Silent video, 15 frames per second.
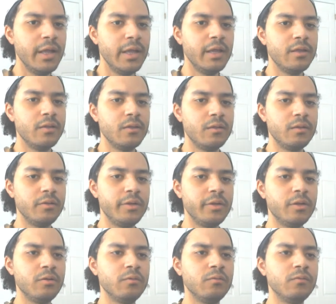And
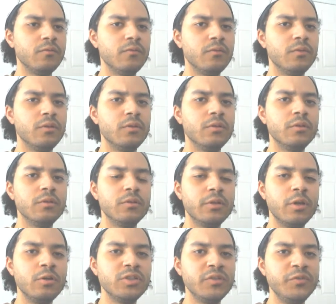
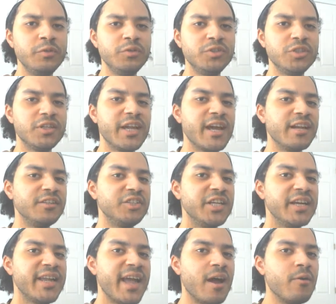those of you should kind of
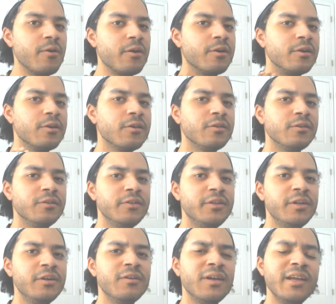check out her,
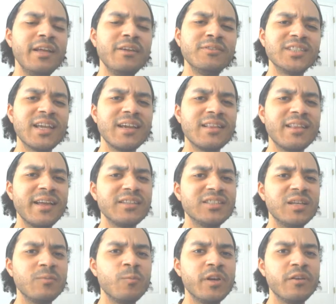it was kind of like
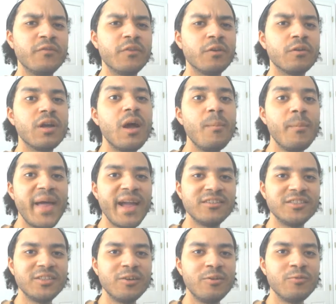somewhat of her comeback
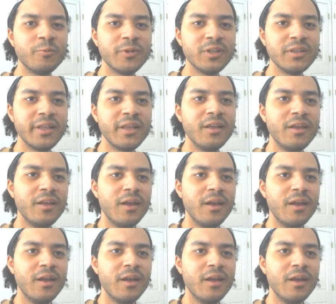song, really.